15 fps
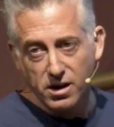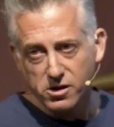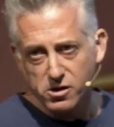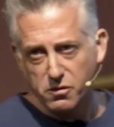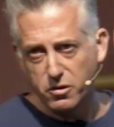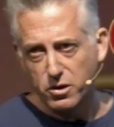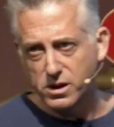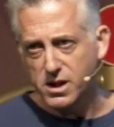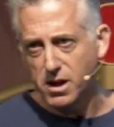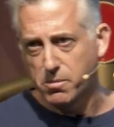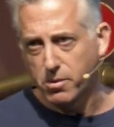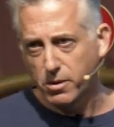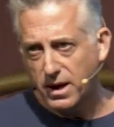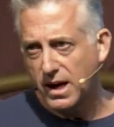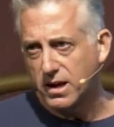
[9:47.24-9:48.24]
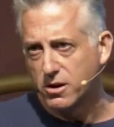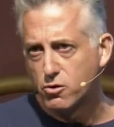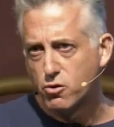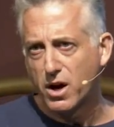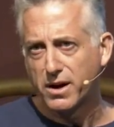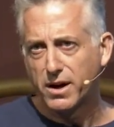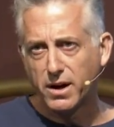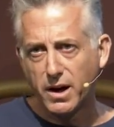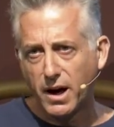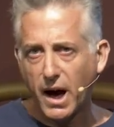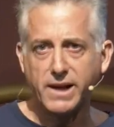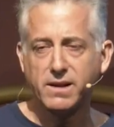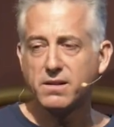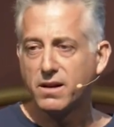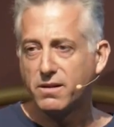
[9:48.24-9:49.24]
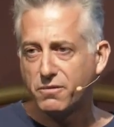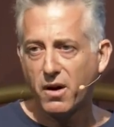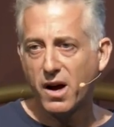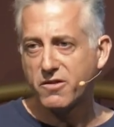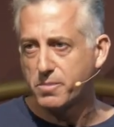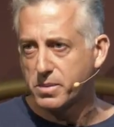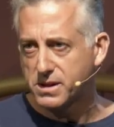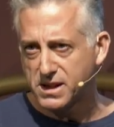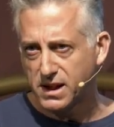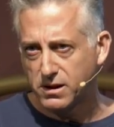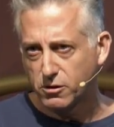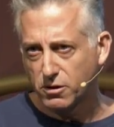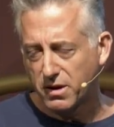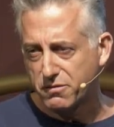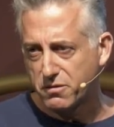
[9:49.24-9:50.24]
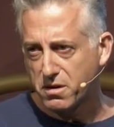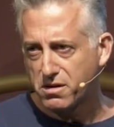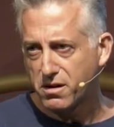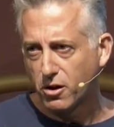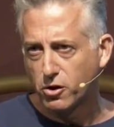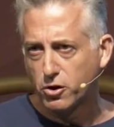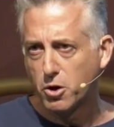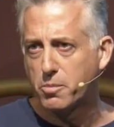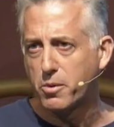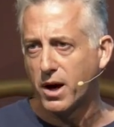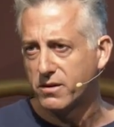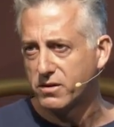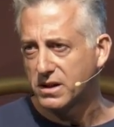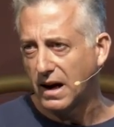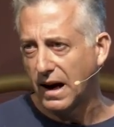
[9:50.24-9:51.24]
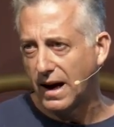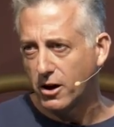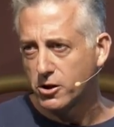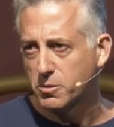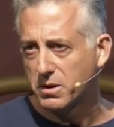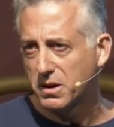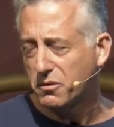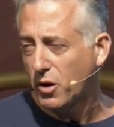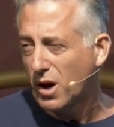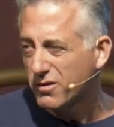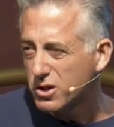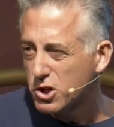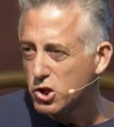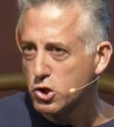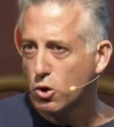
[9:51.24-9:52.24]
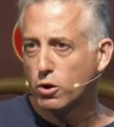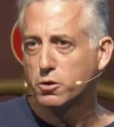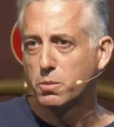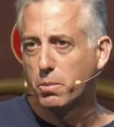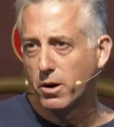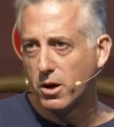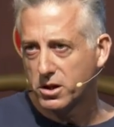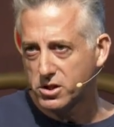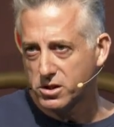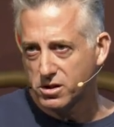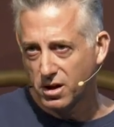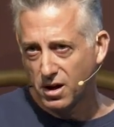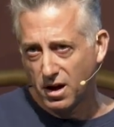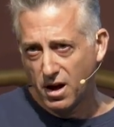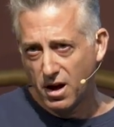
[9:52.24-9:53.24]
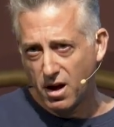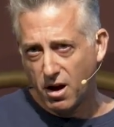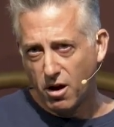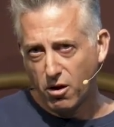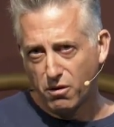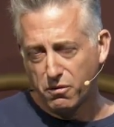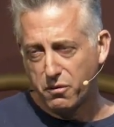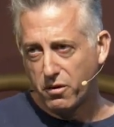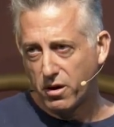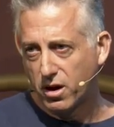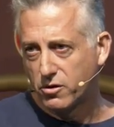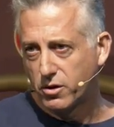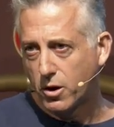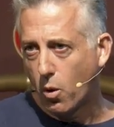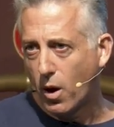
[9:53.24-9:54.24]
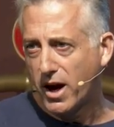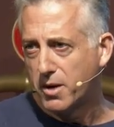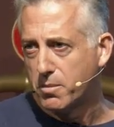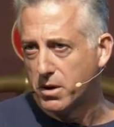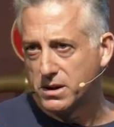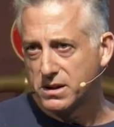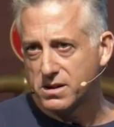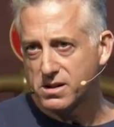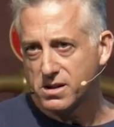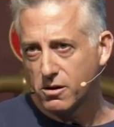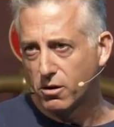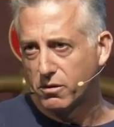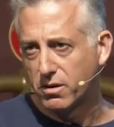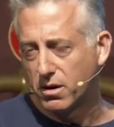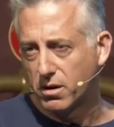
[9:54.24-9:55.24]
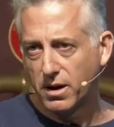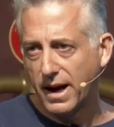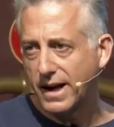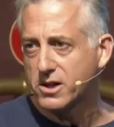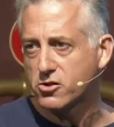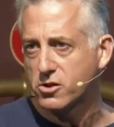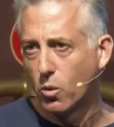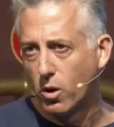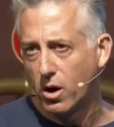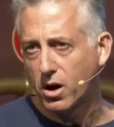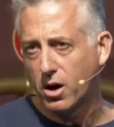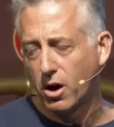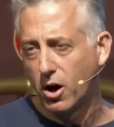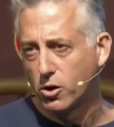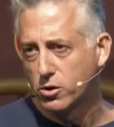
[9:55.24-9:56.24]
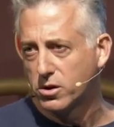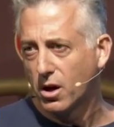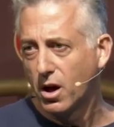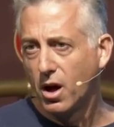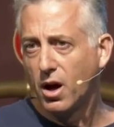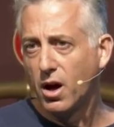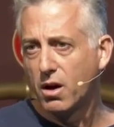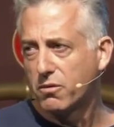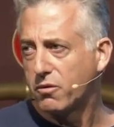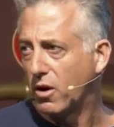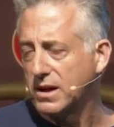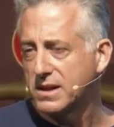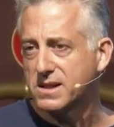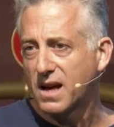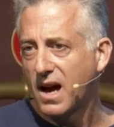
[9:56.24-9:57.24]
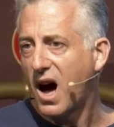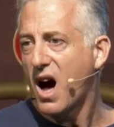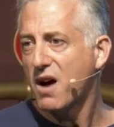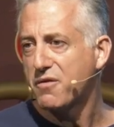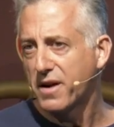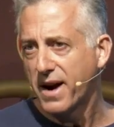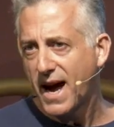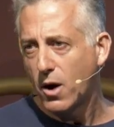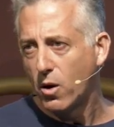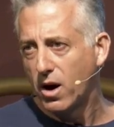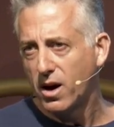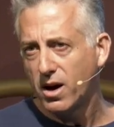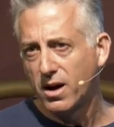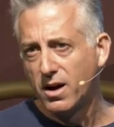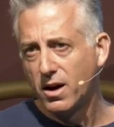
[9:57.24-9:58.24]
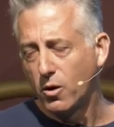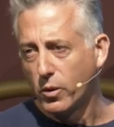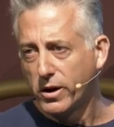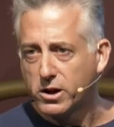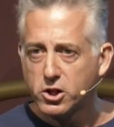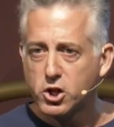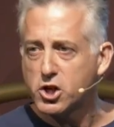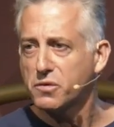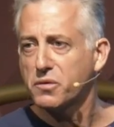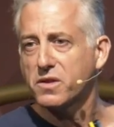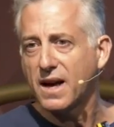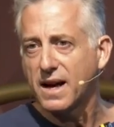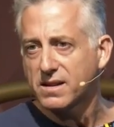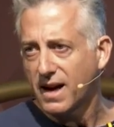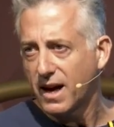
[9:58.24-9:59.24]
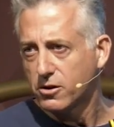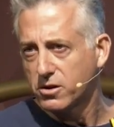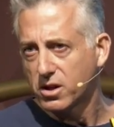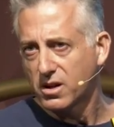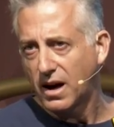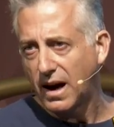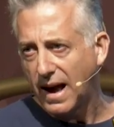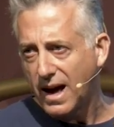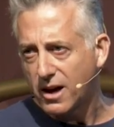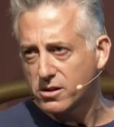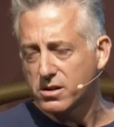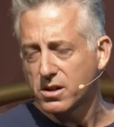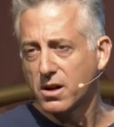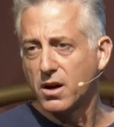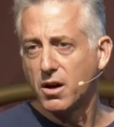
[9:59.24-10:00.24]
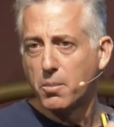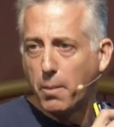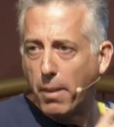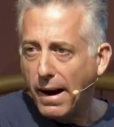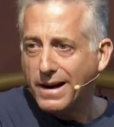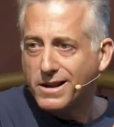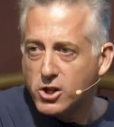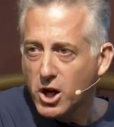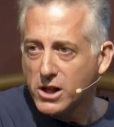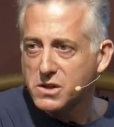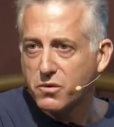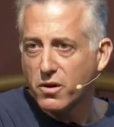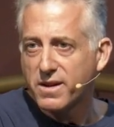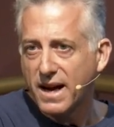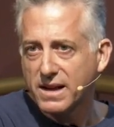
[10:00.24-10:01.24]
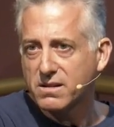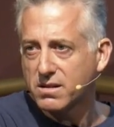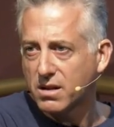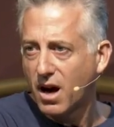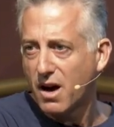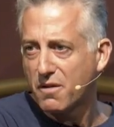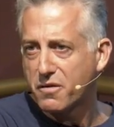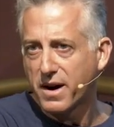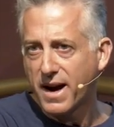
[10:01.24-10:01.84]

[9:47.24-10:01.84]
So for example, yeah, you run 95% of everything on your private cloud, but if you have a short burst of requirements of extra workload for, let's say, half an hour, we could shift that out to the cloud, pay just for that half an